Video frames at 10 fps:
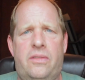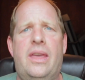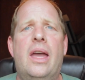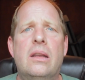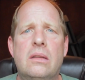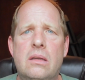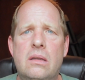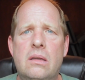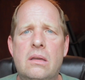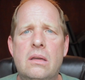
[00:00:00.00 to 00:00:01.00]
for that.
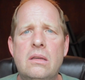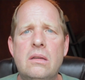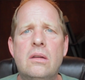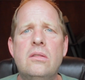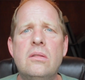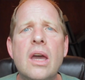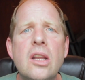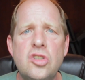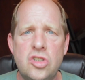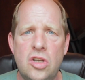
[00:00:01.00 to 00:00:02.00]
You know, you
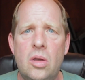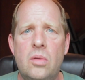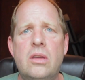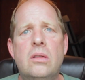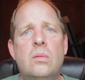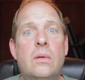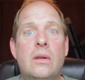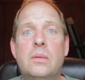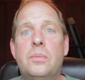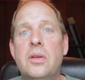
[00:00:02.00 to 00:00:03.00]
got to show that you're
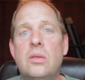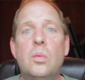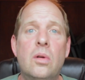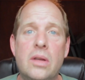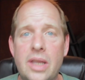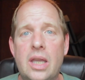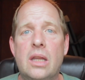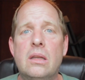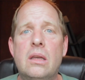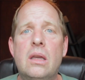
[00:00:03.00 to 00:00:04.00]
willing to put the work
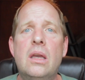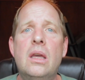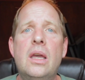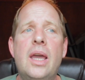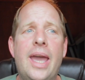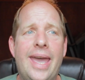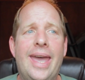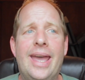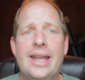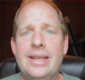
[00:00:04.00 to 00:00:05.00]
in.
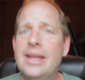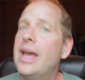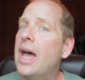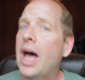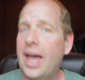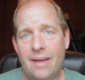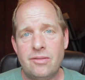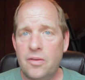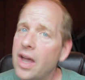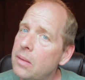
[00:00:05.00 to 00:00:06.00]
And I
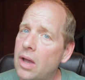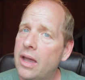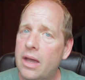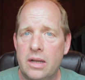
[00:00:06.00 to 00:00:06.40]
have to find my